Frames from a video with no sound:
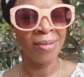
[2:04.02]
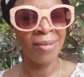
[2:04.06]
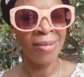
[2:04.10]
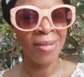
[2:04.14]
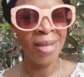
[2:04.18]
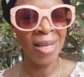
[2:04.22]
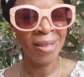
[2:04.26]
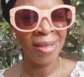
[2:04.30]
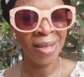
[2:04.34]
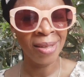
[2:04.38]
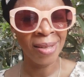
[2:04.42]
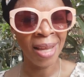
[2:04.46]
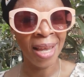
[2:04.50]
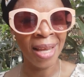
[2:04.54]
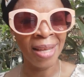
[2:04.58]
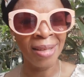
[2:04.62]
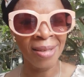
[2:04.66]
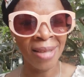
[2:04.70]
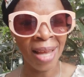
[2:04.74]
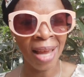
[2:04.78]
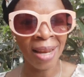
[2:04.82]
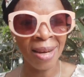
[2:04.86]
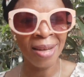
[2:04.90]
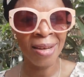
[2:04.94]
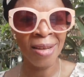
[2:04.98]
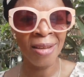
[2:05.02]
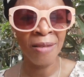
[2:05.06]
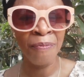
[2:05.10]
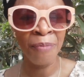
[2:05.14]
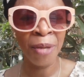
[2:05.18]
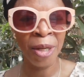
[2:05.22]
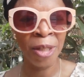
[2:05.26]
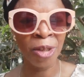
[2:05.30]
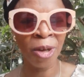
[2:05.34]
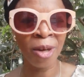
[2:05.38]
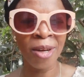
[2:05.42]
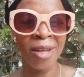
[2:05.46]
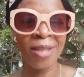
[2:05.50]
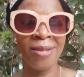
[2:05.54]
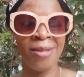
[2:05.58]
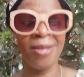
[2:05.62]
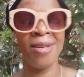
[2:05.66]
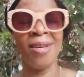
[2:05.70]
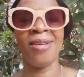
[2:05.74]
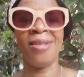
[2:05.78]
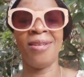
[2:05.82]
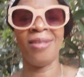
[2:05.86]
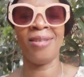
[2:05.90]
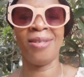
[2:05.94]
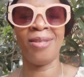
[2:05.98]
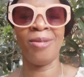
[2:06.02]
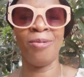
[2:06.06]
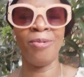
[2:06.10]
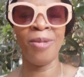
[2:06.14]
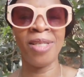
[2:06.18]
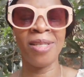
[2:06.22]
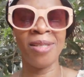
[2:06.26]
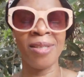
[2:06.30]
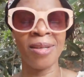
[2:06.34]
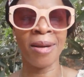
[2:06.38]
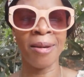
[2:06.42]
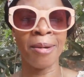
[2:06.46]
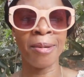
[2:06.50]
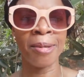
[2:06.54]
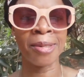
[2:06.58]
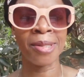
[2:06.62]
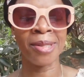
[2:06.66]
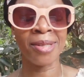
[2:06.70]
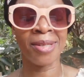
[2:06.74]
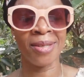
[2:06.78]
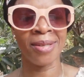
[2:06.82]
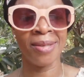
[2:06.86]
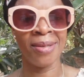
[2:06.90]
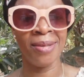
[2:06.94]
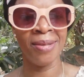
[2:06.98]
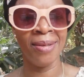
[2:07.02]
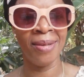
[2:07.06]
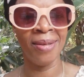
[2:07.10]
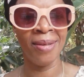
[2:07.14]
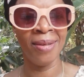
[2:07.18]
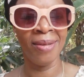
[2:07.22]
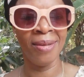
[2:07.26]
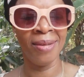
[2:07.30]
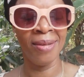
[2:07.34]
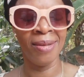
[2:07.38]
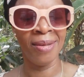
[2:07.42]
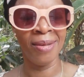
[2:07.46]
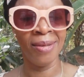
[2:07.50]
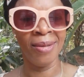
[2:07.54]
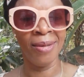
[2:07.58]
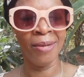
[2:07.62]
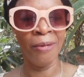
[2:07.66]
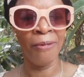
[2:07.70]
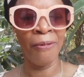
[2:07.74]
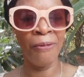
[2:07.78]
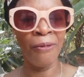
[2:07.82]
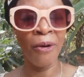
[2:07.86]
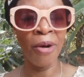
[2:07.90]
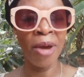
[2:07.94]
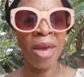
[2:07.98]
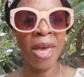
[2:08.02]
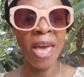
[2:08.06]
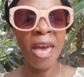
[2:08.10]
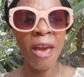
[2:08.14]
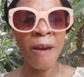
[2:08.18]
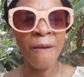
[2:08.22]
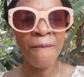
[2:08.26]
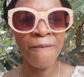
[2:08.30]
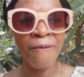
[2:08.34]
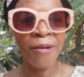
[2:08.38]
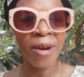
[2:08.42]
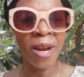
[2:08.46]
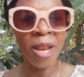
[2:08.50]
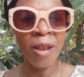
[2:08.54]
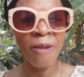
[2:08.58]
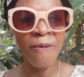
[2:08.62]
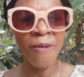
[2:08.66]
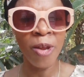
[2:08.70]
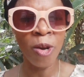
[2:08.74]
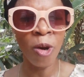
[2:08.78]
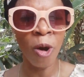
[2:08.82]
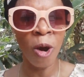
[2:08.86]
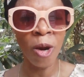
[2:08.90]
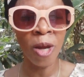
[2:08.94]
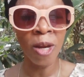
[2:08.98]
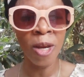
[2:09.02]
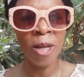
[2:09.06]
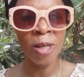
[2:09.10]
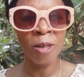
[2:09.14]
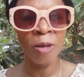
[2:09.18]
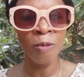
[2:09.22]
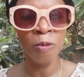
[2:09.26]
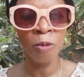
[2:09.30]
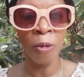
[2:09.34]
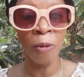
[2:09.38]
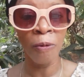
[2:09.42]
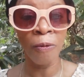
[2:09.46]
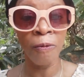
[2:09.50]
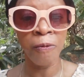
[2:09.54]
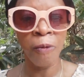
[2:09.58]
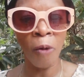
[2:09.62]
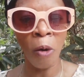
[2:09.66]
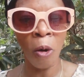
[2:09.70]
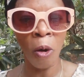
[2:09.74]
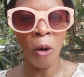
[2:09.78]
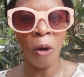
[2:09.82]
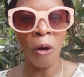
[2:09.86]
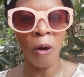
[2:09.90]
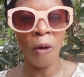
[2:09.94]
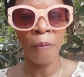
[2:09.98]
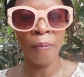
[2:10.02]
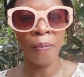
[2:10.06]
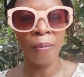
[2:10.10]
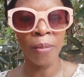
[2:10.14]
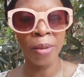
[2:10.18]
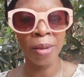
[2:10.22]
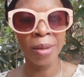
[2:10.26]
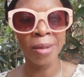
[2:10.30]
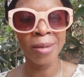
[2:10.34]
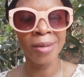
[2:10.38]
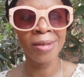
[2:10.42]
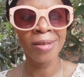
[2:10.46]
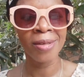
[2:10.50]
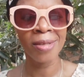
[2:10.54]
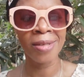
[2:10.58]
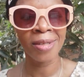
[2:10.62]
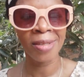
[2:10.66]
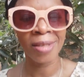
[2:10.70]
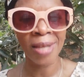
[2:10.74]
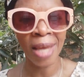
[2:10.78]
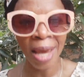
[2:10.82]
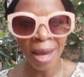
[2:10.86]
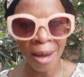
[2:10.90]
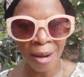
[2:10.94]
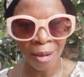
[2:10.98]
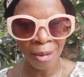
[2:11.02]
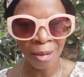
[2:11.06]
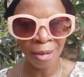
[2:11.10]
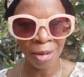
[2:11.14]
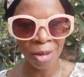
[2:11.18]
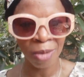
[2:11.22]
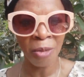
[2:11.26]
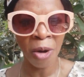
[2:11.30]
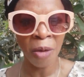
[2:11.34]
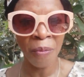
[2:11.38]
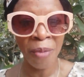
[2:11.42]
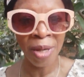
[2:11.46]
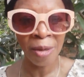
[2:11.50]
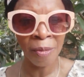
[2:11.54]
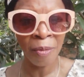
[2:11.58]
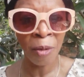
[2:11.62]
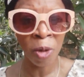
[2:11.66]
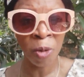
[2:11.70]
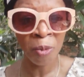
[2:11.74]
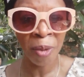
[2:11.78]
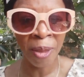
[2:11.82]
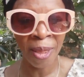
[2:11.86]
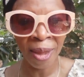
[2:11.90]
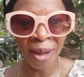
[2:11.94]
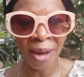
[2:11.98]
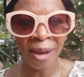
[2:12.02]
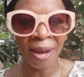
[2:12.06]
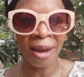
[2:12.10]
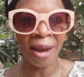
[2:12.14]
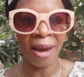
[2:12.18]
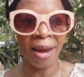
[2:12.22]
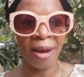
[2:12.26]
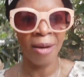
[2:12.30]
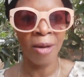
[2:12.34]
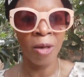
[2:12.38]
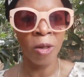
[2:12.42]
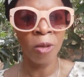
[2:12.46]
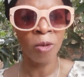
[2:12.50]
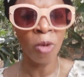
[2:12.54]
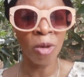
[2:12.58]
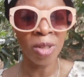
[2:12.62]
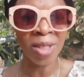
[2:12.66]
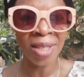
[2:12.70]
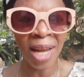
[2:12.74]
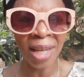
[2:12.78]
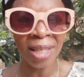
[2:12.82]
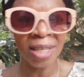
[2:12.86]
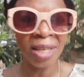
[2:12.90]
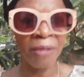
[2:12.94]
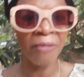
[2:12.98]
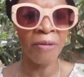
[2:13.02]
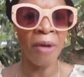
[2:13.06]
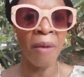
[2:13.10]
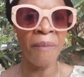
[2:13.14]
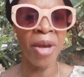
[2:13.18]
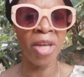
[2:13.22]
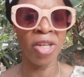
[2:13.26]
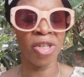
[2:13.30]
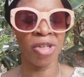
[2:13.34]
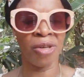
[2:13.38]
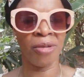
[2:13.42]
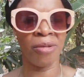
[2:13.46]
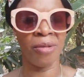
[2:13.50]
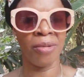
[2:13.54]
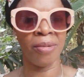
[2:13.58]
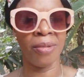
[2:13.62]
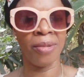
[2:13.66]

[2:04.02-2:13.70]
this is exactly the picture it is with cells. For every living organism to form, cells must be there to start the formation.